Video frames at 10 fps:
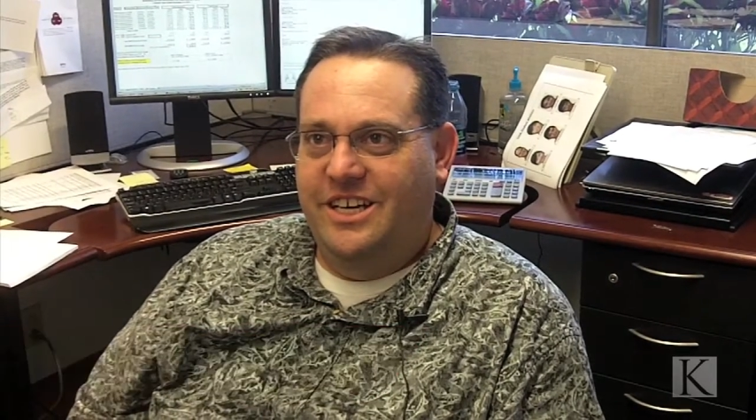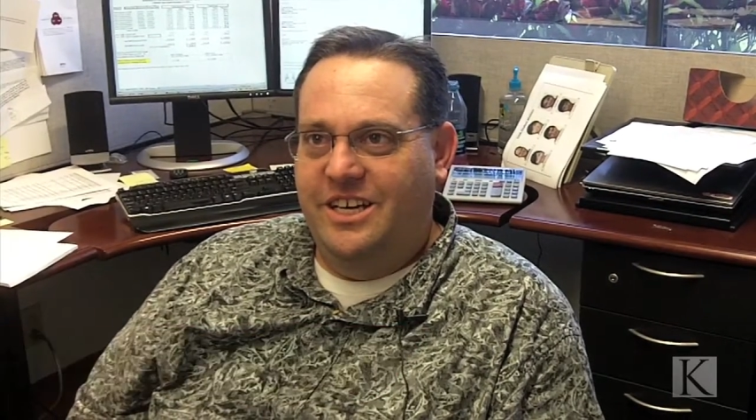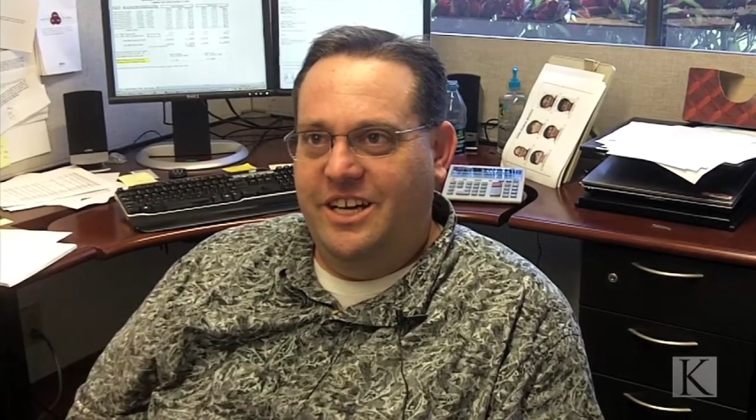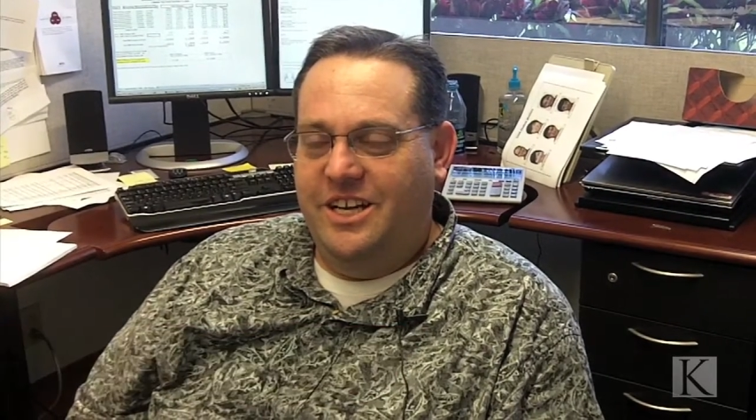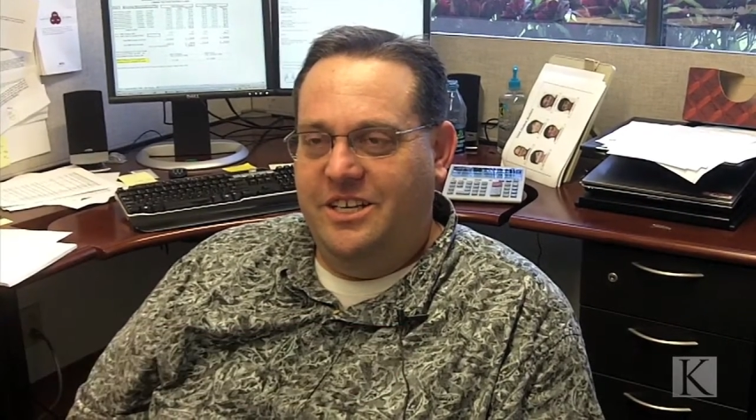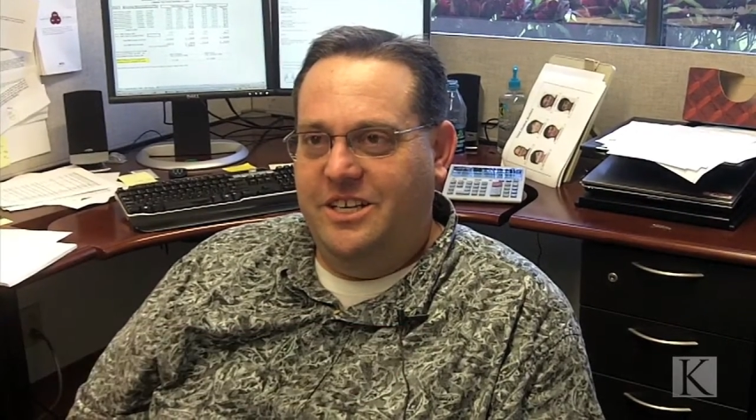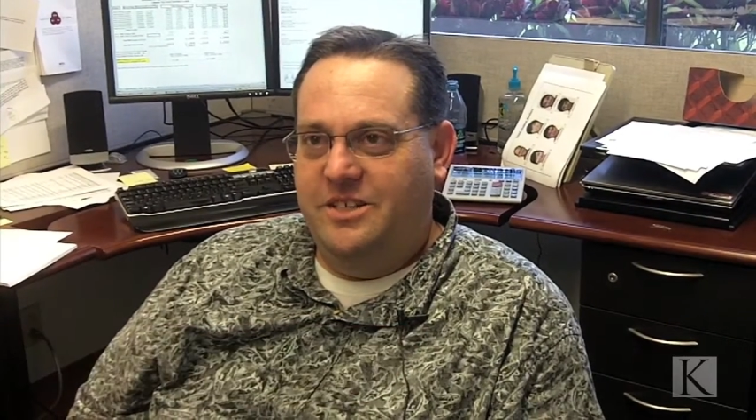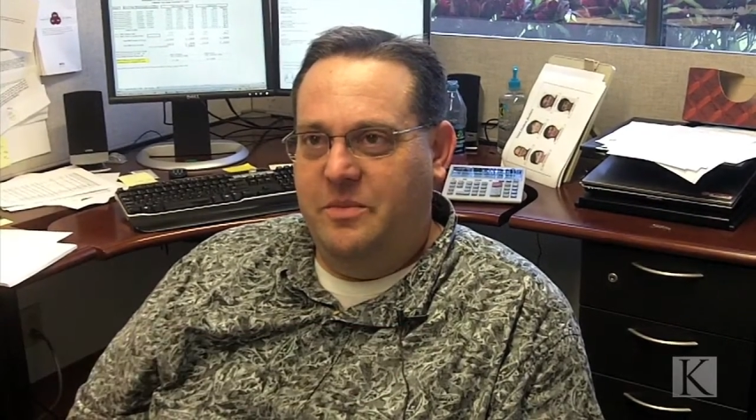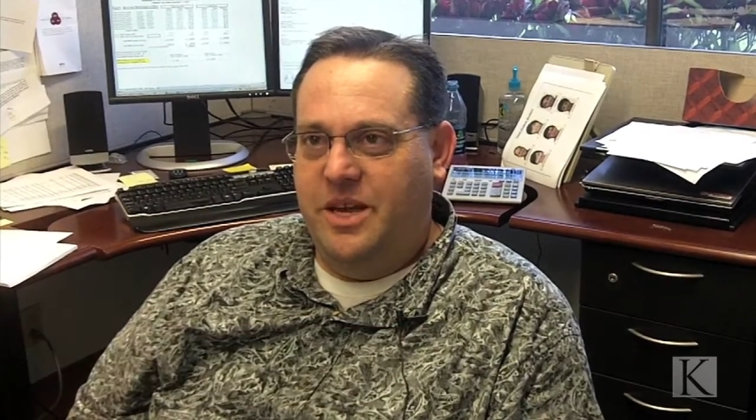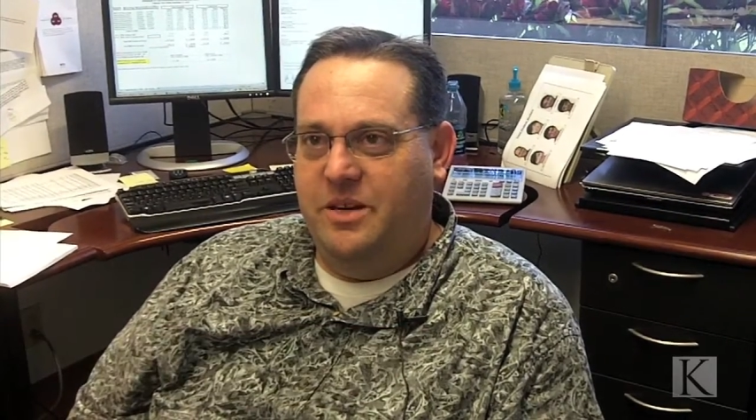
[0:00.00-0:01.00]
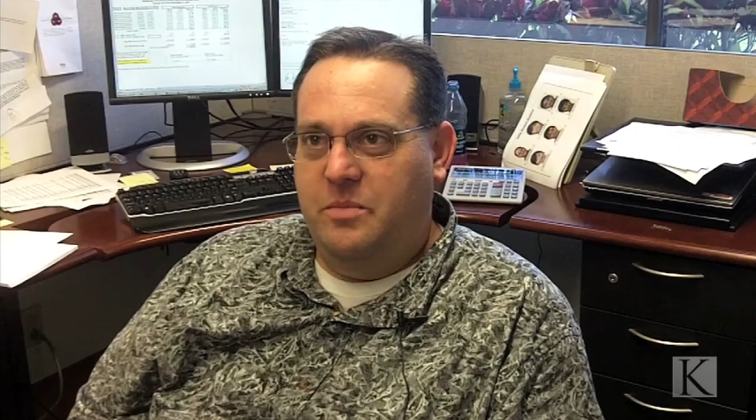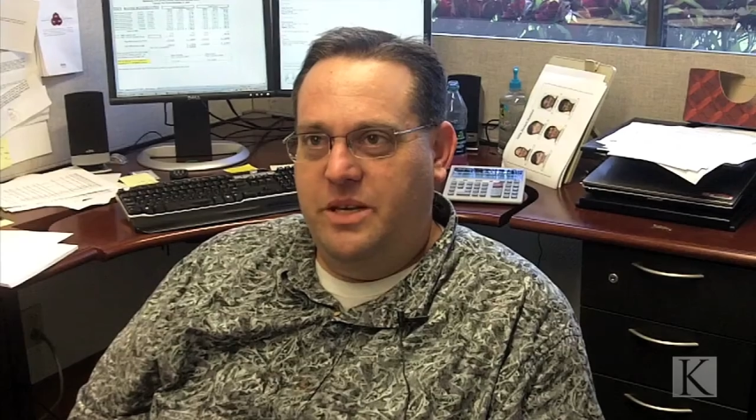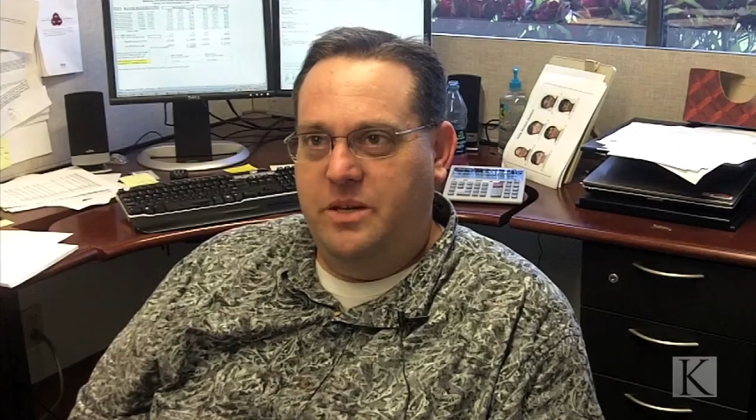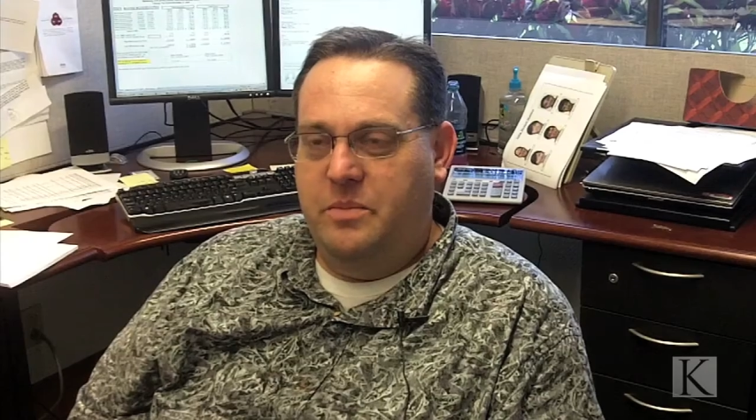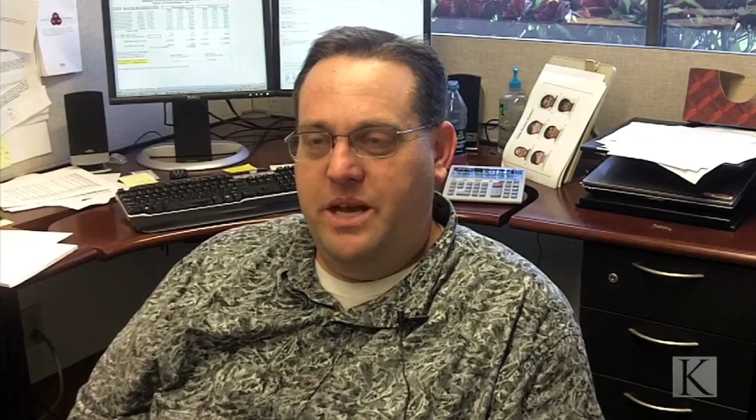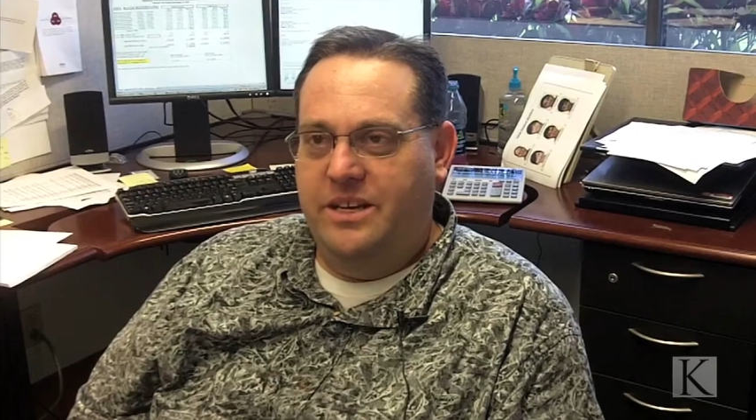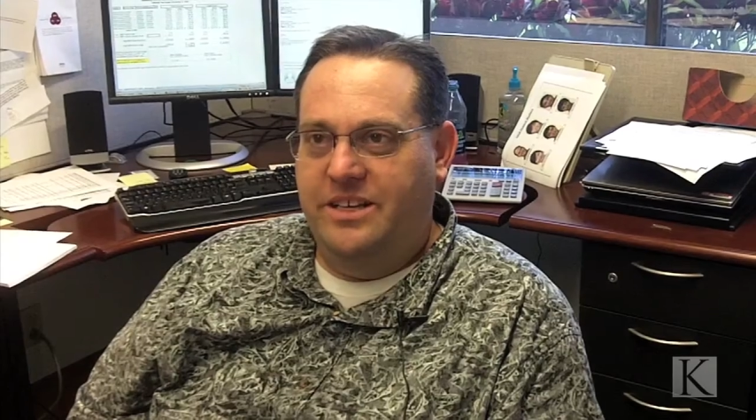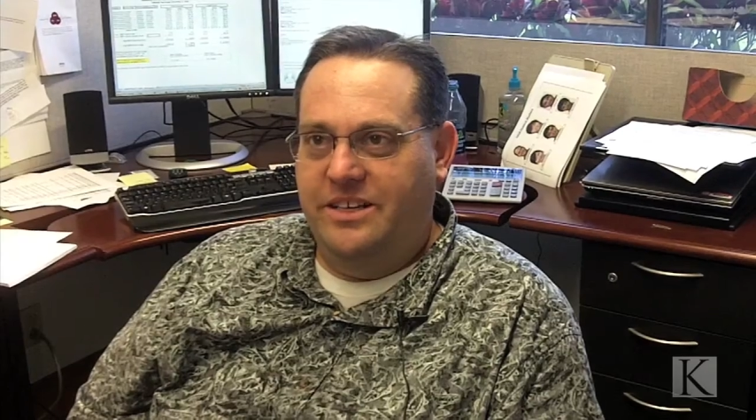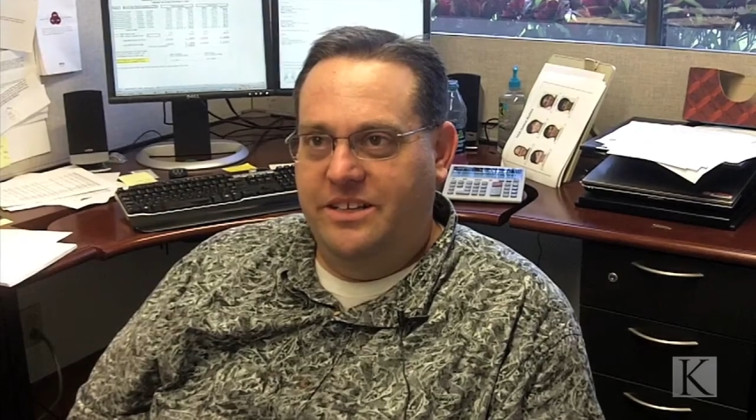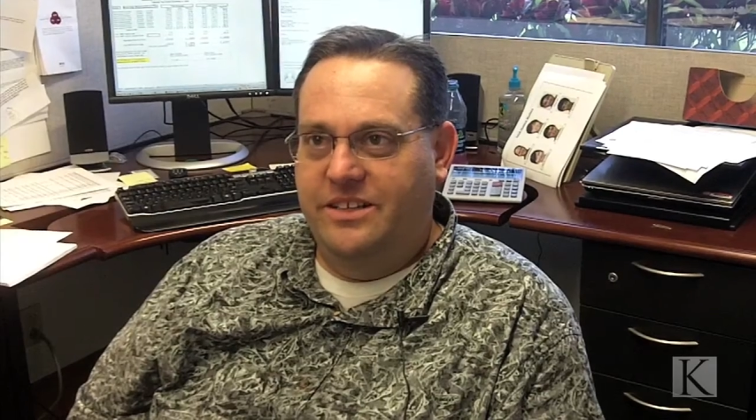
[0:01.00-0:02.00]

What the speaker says: and not teach a man to be dependent.